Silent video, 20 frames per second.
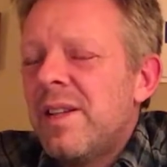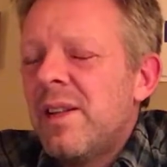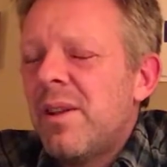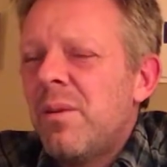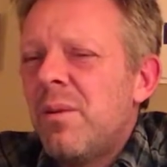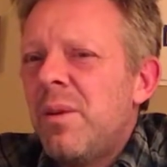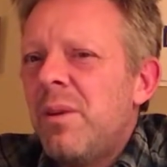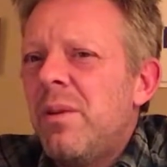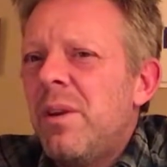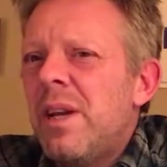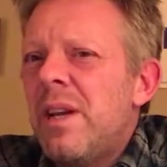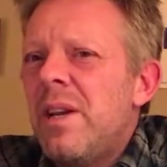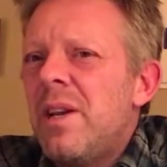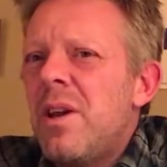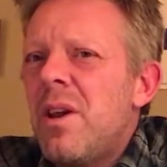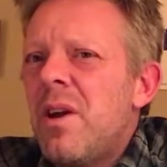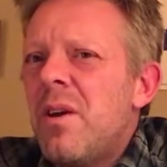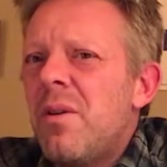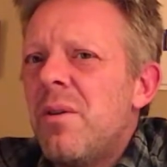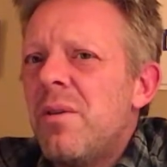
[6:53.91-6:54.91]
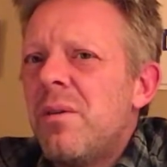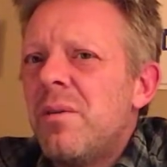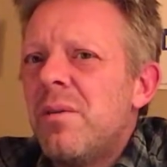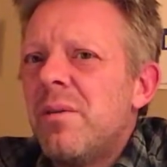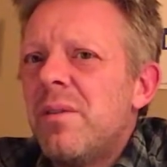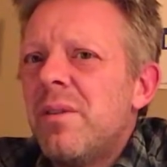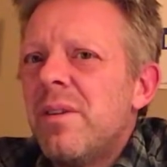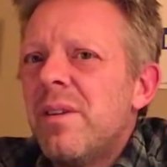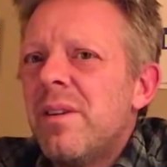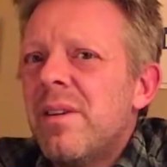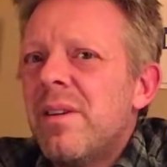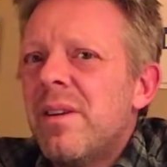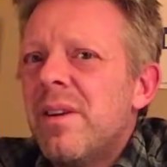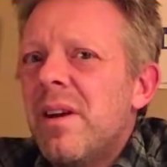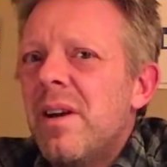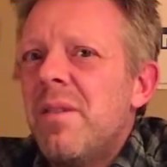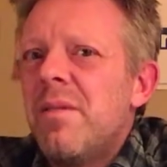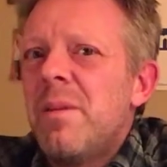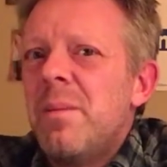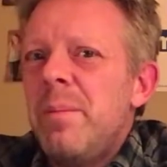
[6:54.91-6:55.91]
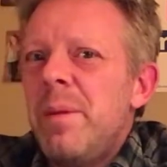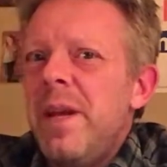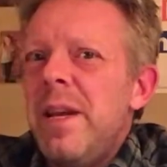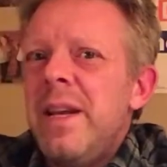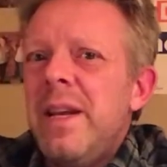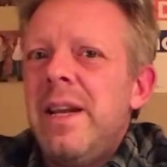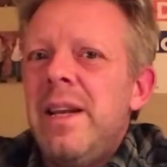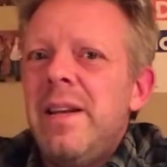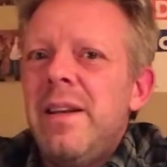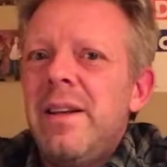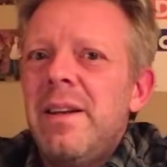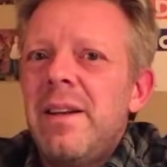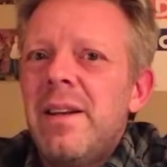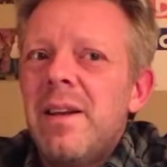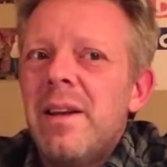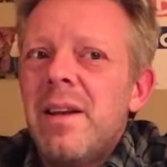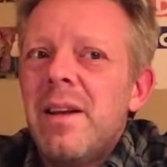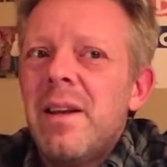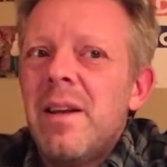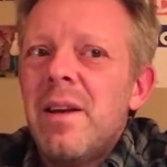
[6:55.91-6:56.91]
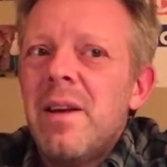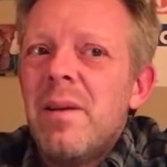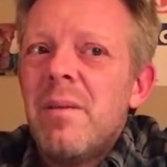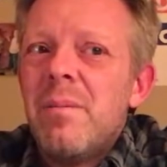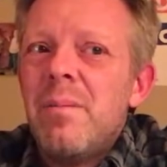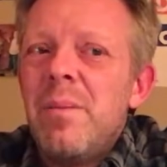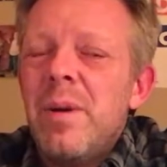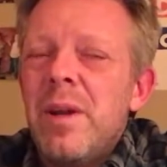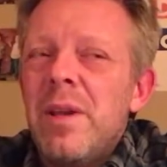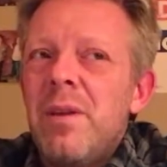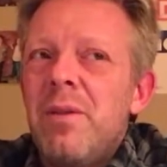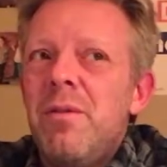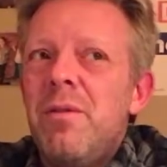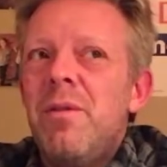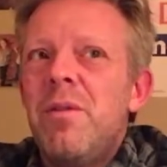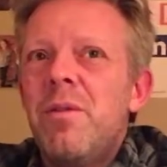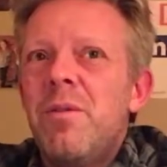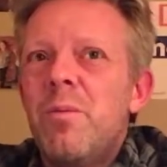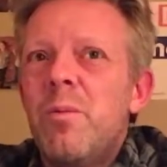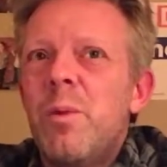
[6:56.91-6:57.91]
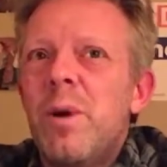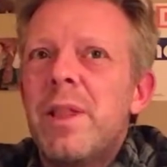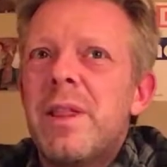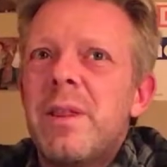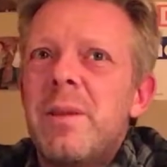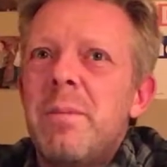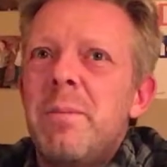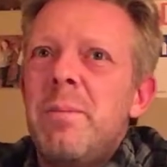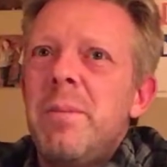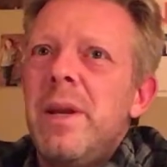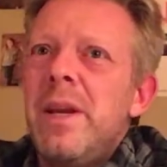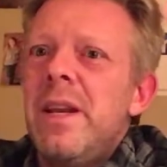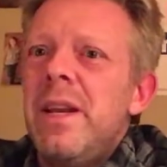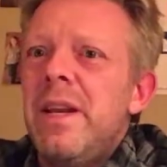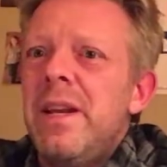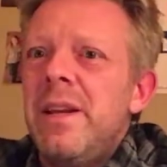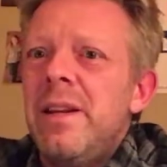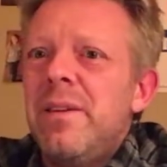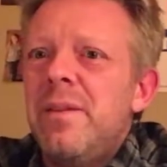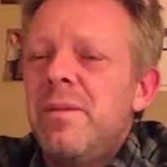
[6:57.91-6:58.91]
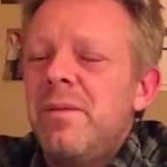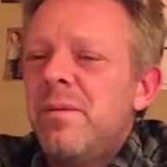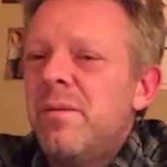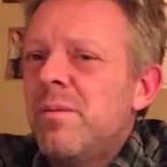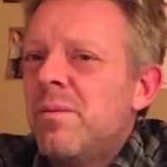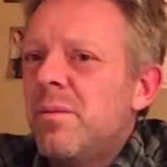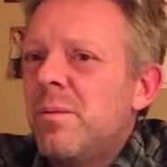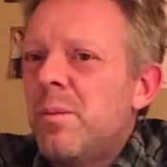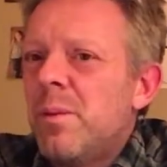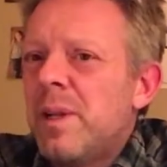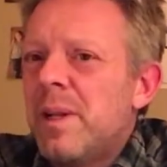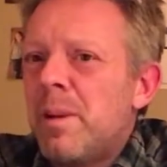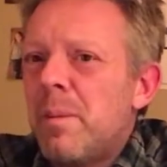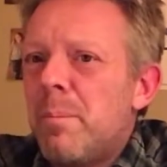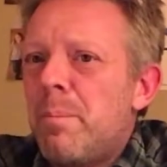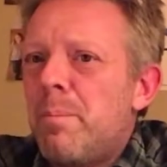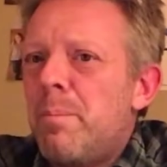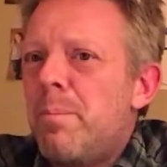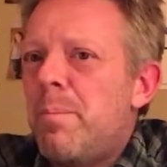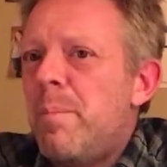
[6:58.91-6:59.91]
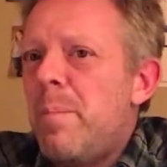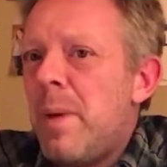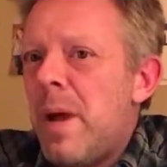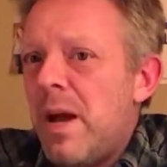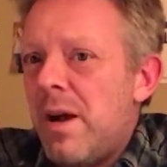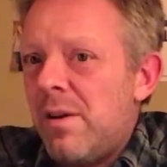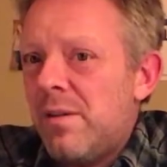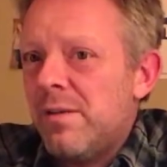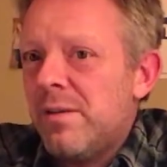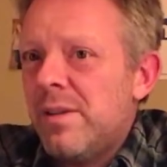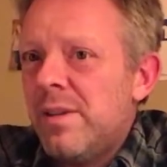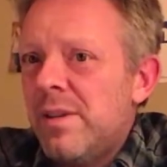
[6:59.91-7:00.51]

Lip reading: So you didn't know of the meeting, but you knew what the meeting was about.